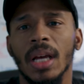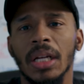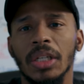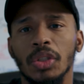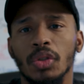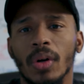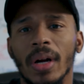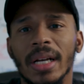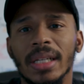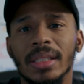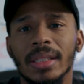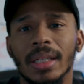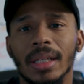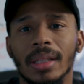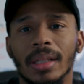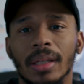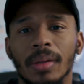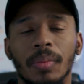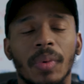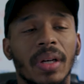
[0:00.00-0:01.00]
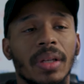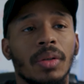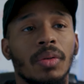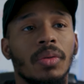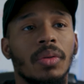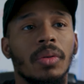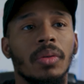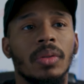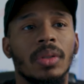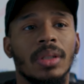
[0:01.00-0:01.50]
drastically. But you
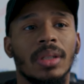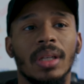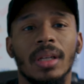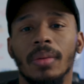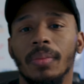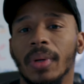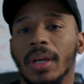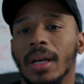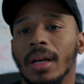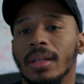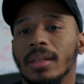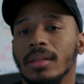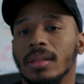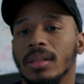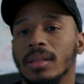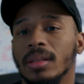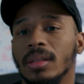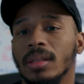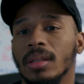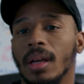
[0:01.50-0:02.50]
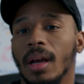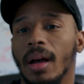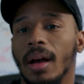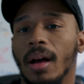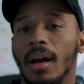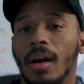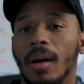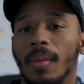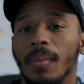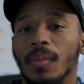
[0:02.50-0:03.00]
do see, because it's
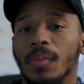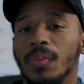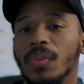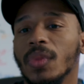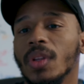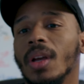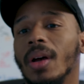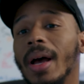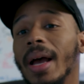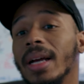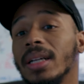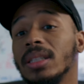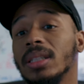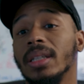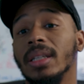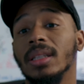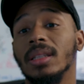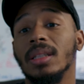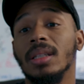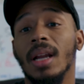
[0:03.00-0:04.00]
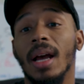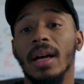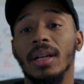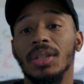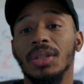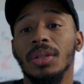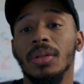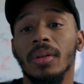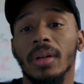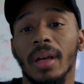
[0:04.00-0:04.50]
actually it's not
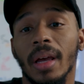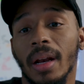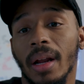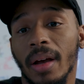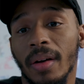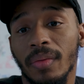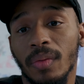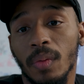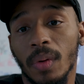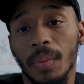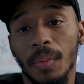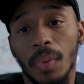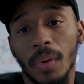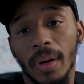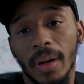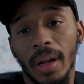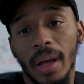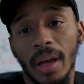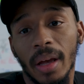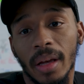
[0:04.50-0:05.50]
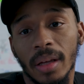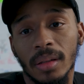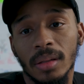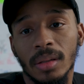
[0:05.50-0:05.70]
shooting at f1.8.